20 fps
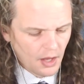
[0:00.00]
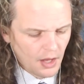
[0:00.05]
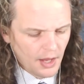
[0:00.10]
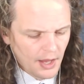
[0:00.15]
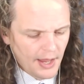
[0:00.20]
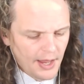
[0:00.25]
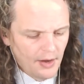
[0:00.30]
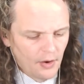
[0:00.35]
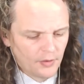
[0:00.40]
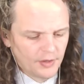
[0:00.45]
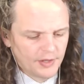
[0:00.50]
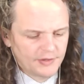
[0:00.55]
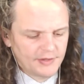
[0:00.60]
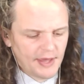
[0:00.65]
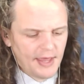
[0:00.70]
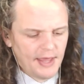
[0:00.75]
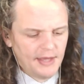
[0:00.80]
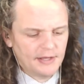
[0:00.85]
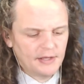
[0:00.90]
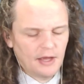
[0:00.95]
It only
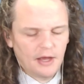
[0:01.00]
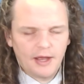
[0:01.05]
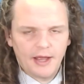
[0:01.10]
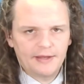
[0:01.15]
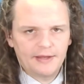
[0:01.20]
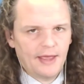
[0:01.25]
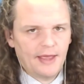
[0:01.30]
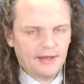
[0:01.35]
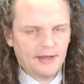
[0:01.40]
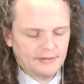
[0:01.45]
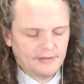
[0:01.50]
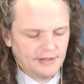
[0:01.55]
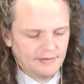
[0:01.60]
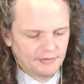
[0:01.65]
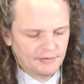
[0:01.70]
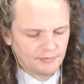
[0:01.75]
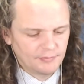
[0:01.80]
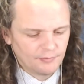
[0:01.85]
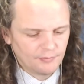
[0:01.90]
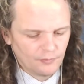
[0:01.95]
take, I hate to
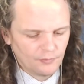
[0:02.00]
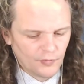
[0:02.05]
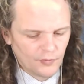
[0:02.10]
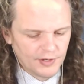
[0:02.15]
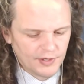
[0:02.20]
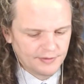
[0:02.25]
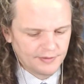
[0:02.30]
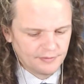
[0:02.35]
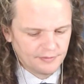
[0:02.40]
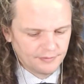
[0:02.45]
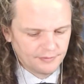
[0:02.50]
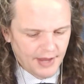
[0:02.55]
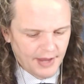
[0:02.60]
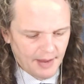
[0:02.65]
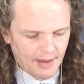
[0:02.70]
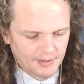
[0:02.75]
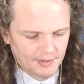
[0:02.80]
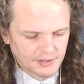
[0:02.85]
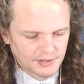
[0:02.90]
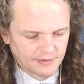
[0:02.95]
even read
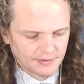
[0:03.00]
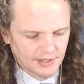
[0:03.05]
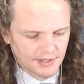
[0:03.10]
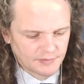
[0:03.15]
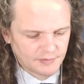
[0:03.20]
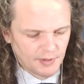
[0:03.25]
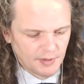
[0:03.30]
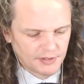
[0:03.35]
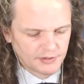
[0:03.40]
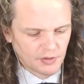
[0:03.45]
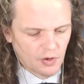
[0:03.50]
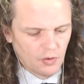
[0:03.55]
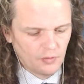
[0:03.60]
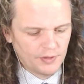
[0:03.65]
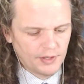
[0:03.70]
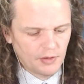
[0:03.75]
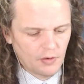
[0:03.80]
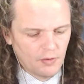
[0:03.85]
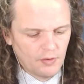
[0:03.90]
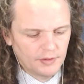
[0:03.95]
comments like this, but it's
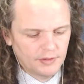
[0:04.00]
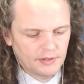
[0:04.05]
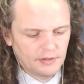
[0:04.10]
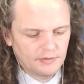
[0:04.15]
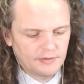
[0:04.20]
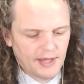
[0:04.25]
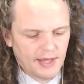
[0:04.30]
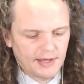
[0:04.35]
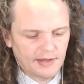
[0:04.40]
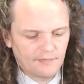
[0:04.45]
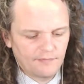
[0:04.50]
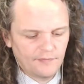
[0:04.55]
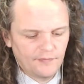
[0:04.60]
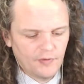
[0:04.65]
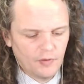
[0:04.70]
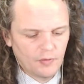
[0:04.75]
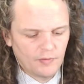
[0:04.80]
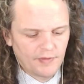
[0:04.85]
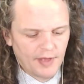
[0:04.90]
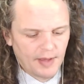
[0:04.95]
only going to take a
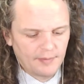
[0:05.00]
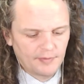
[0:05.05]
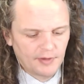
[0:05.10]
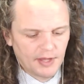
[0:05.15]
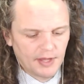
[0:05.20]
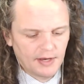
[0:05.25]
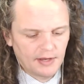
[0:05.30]
few of them to get